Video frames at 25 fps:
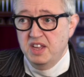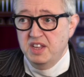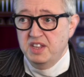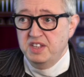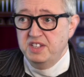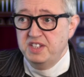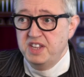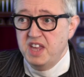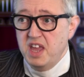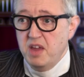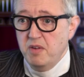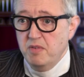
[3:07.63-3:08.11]

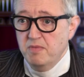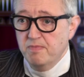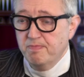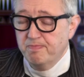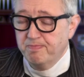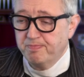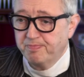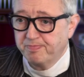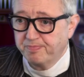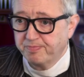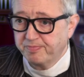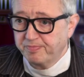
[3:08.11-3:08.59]
So,
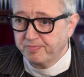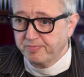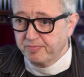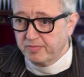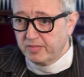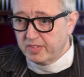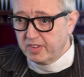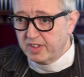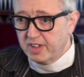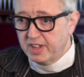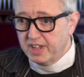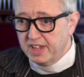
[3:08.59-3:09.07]

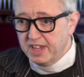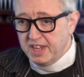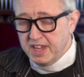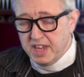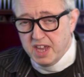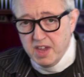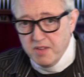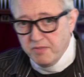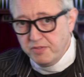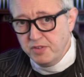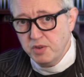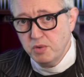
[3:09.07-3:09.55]

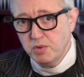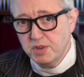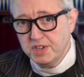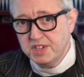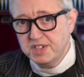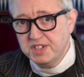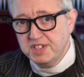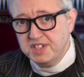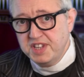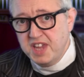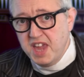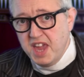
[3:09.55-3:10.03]
if you were
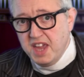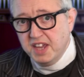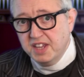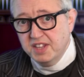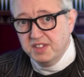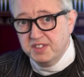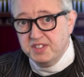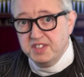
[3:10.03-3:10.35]
to take